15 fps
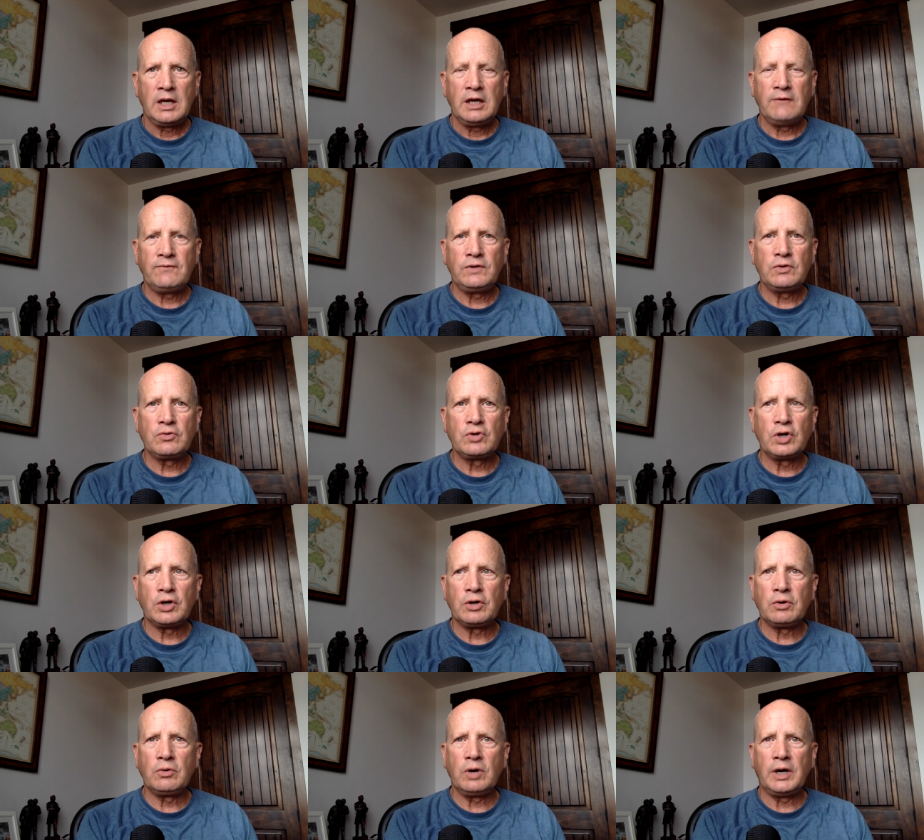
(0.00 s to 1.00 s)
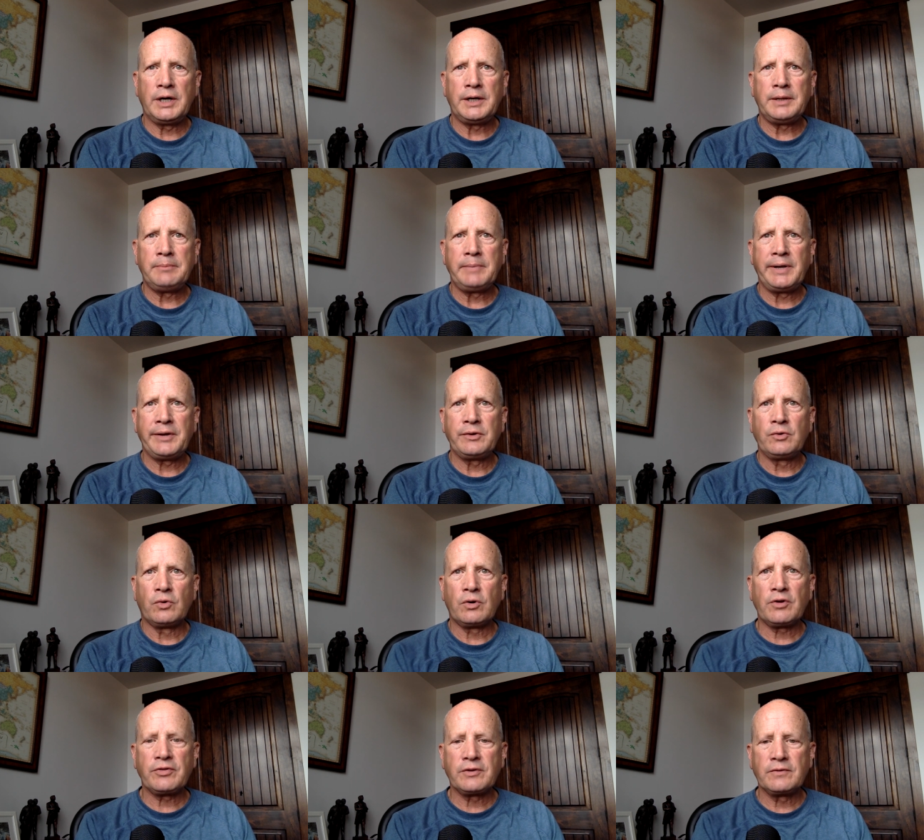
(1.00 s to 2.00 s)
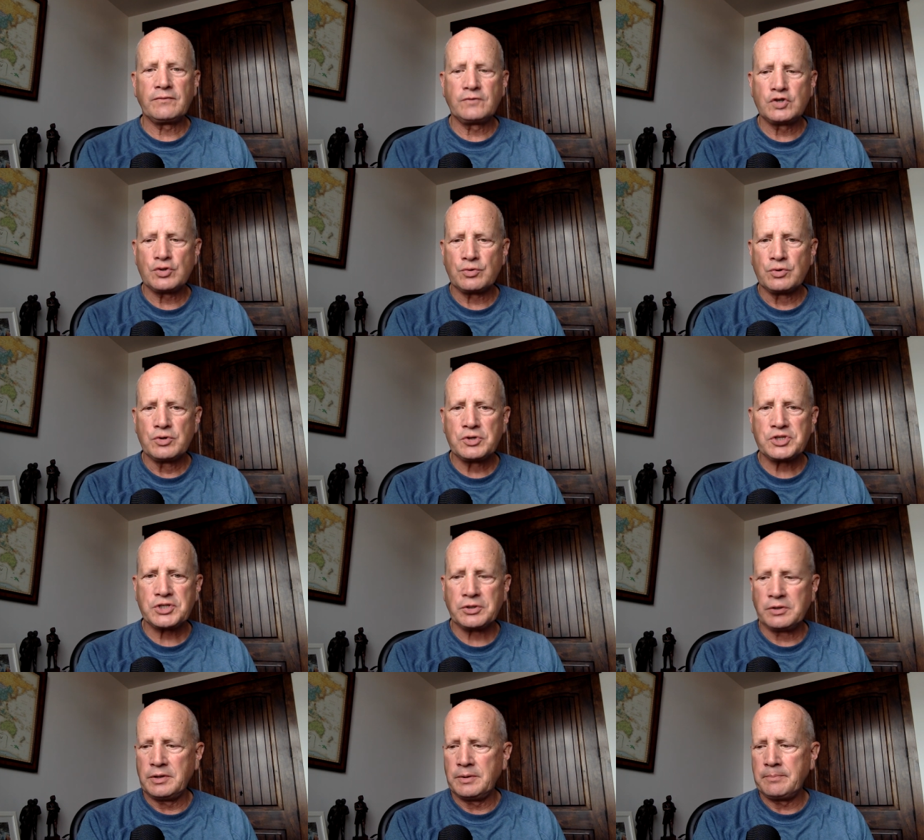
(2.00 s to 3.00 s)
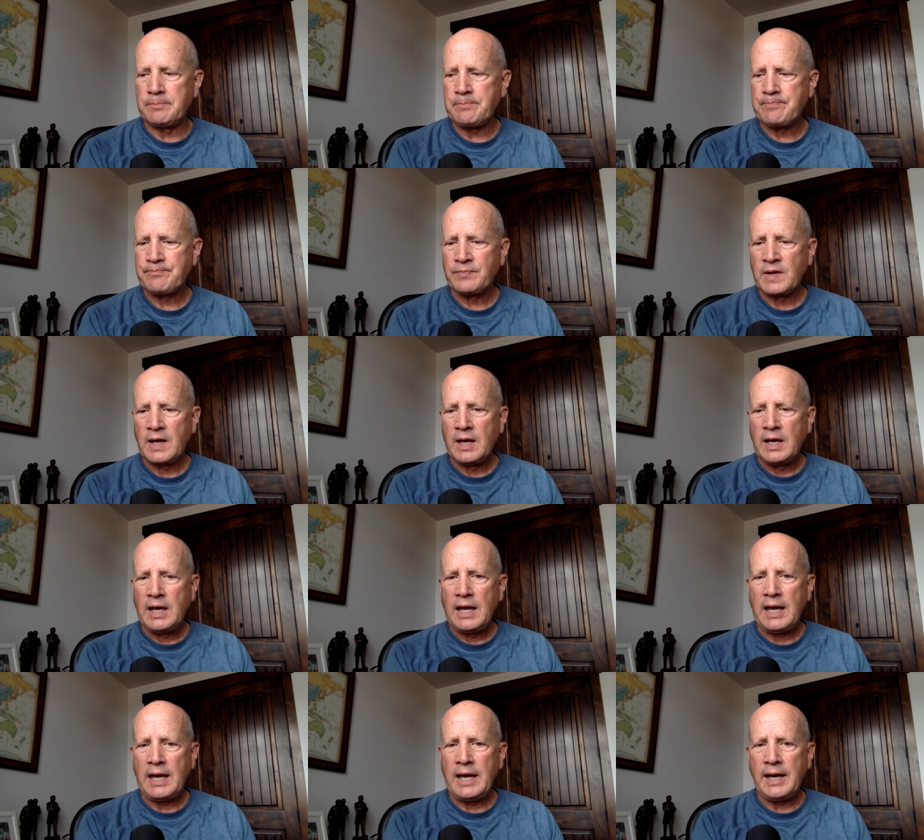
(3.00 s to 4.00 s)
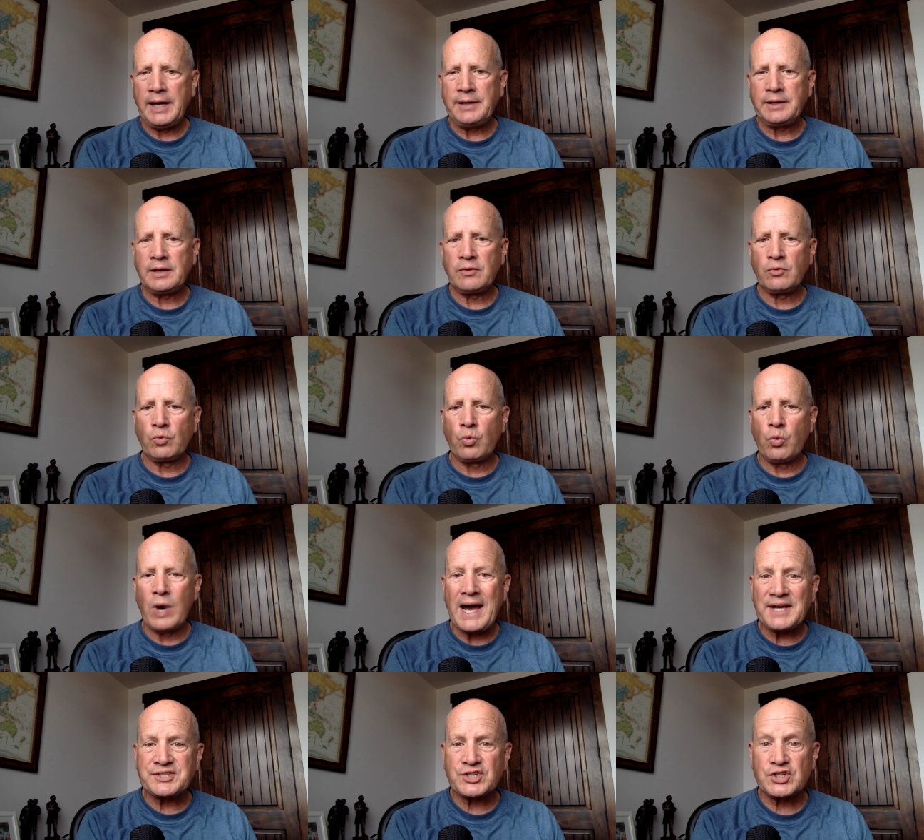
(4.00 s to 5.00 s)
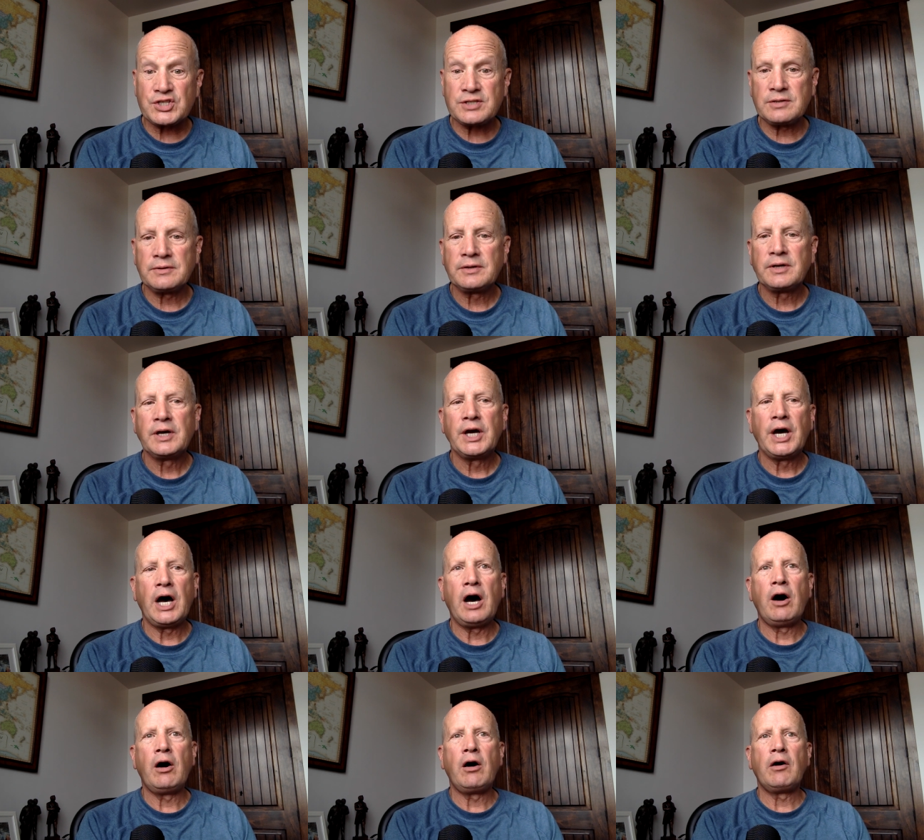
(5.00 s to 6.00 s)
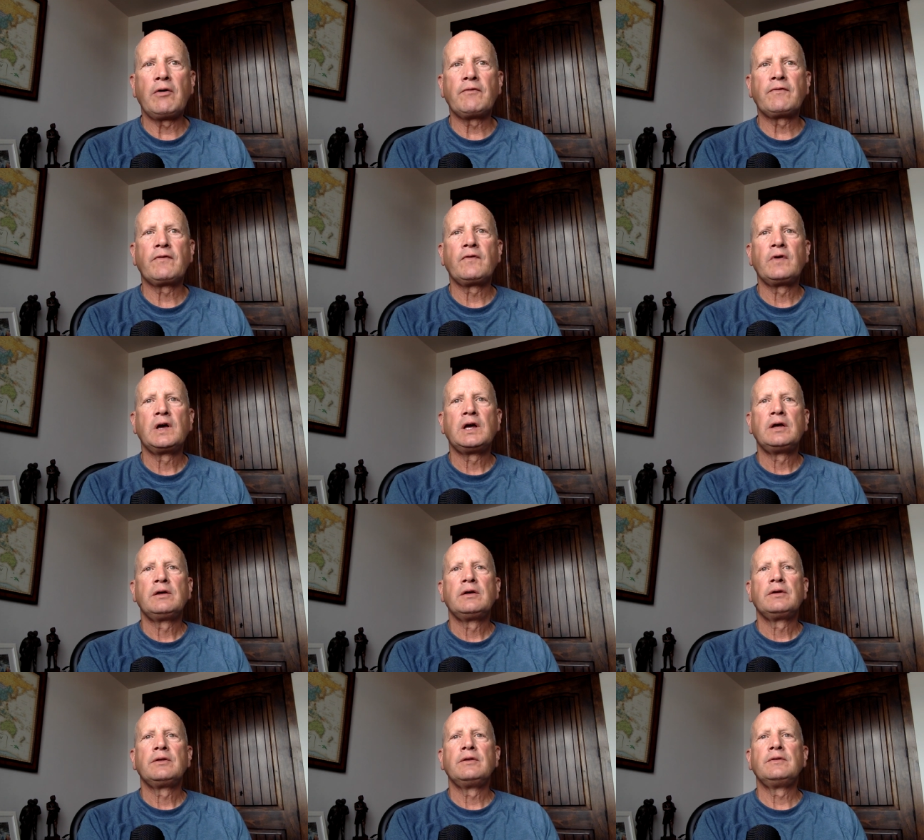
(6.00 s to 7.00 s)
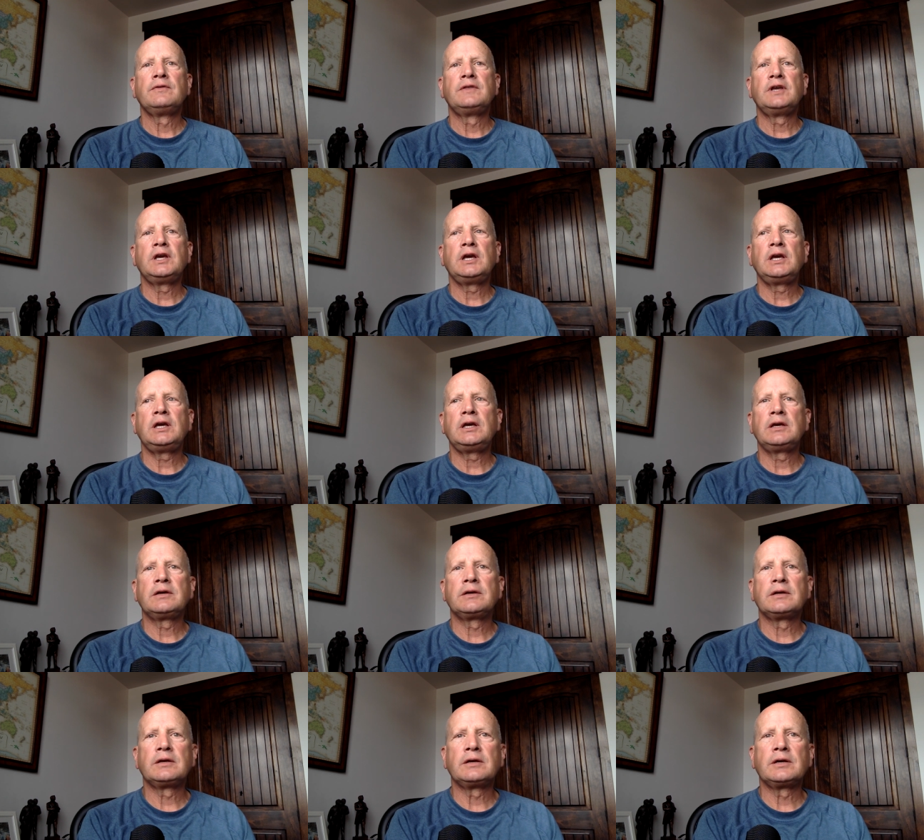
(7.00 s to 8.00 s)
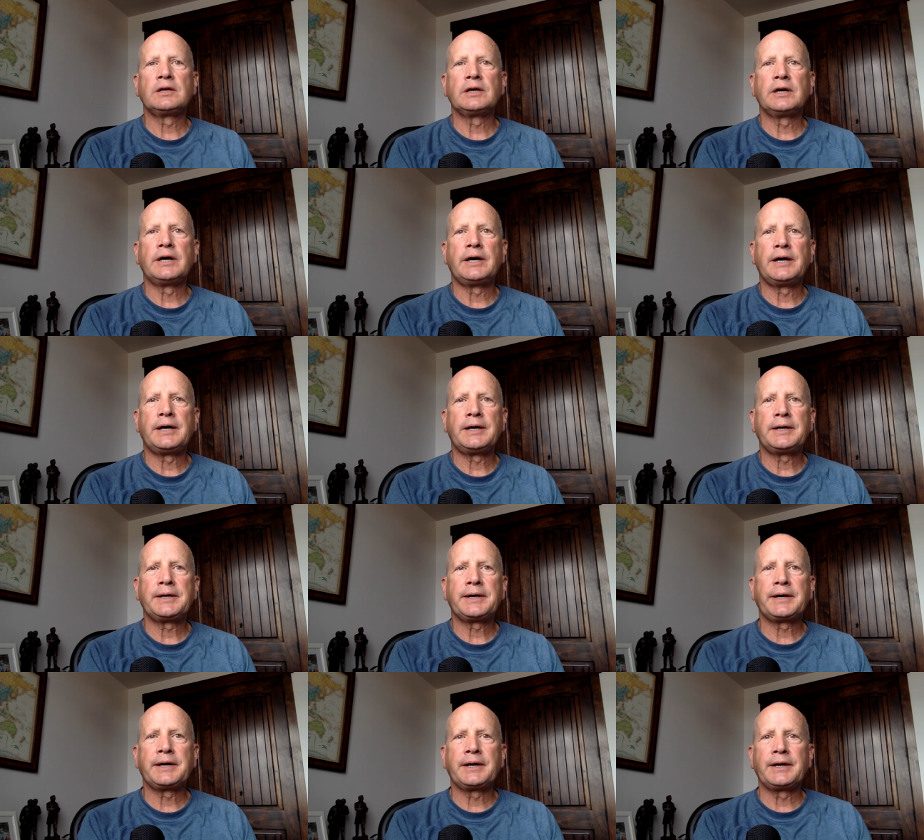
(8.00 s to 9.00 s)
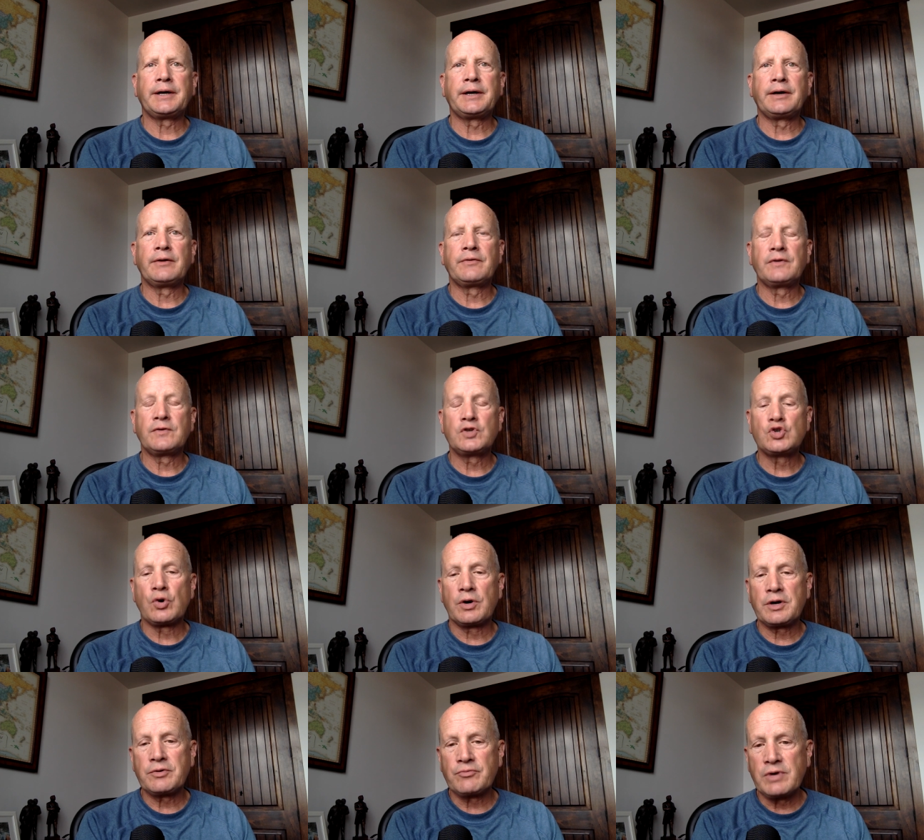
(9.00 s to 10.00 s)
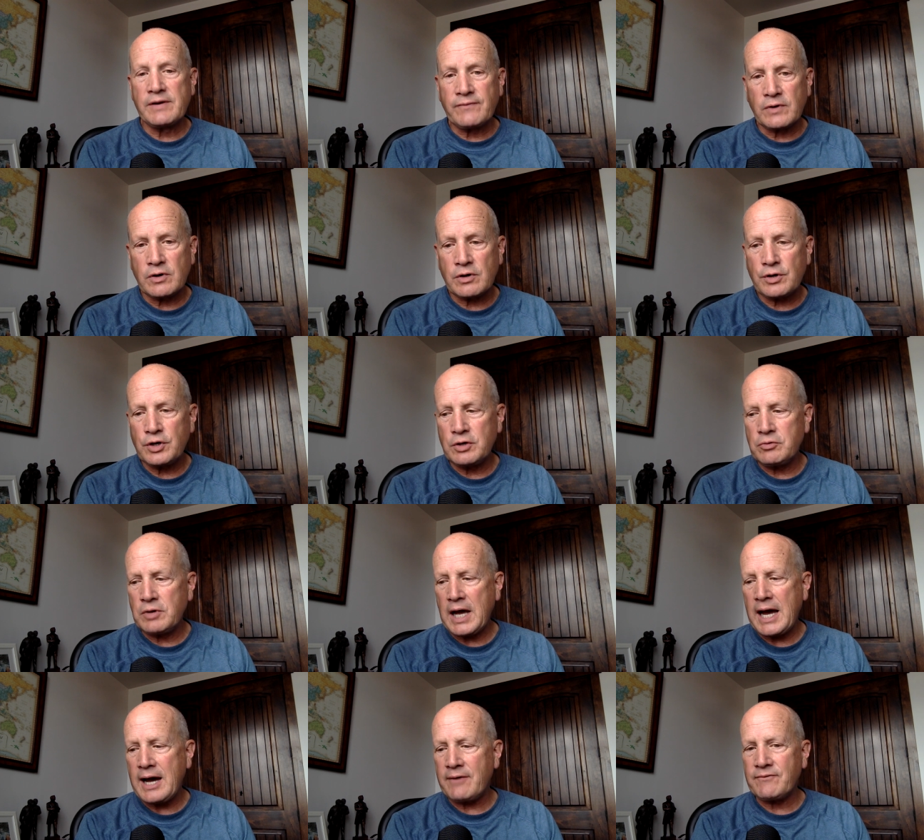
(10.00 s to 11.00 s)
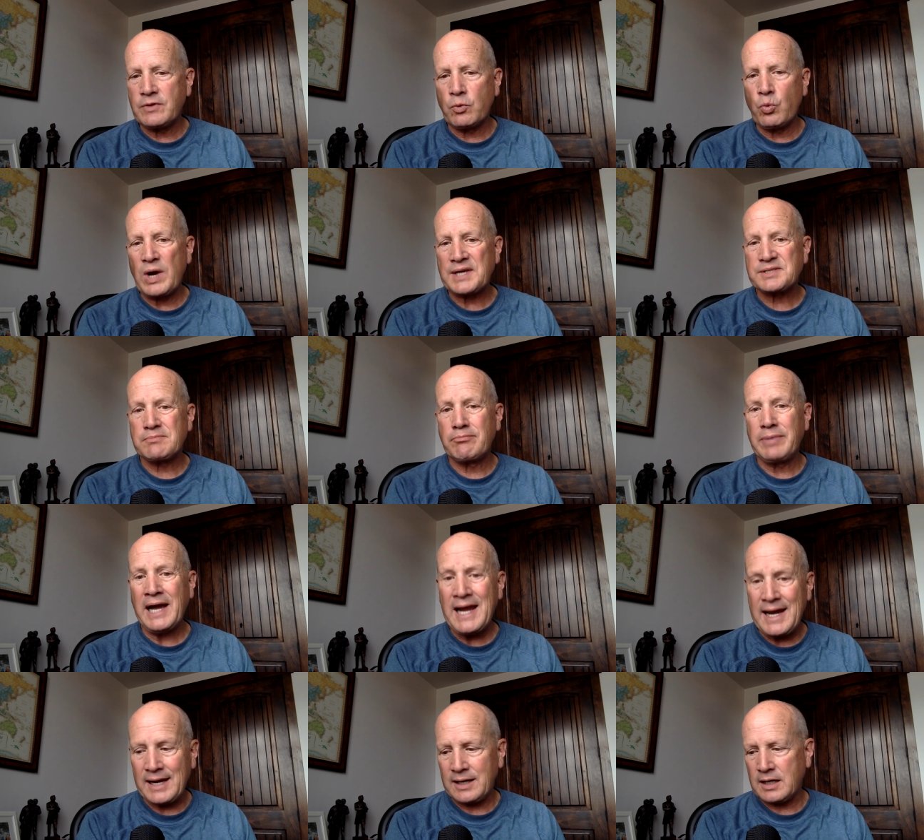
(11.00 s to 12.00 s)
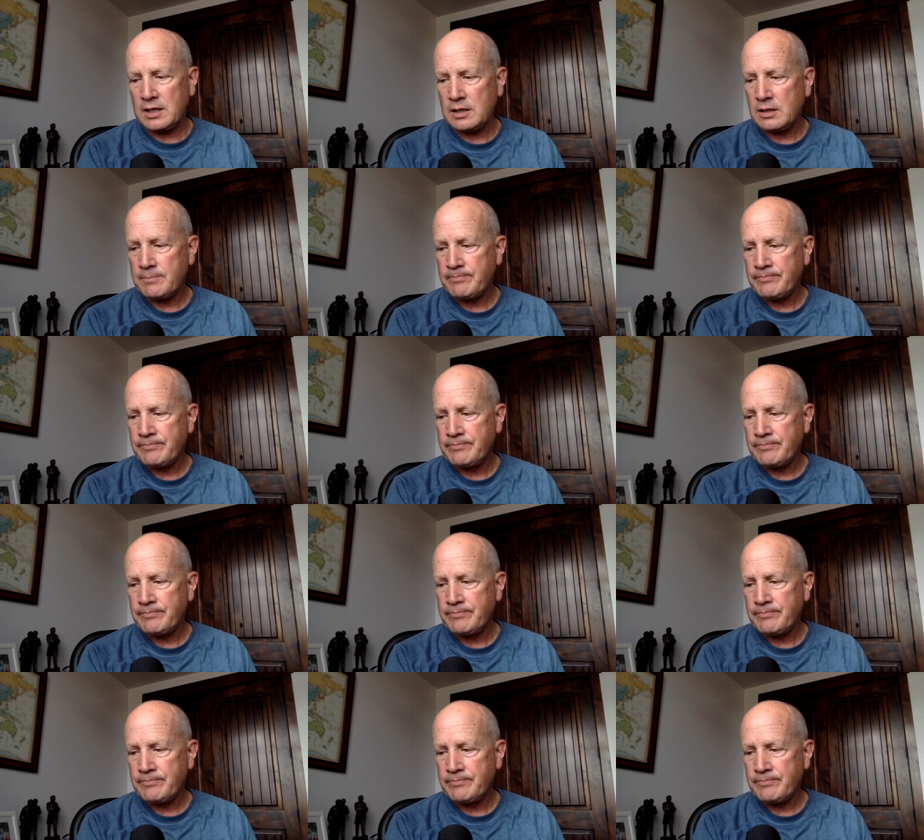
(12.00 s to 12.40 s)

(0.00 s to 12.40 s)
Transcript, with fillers: if you go um, north of Jerusalem and west of the uh, the Jordan River, you have the West Bank,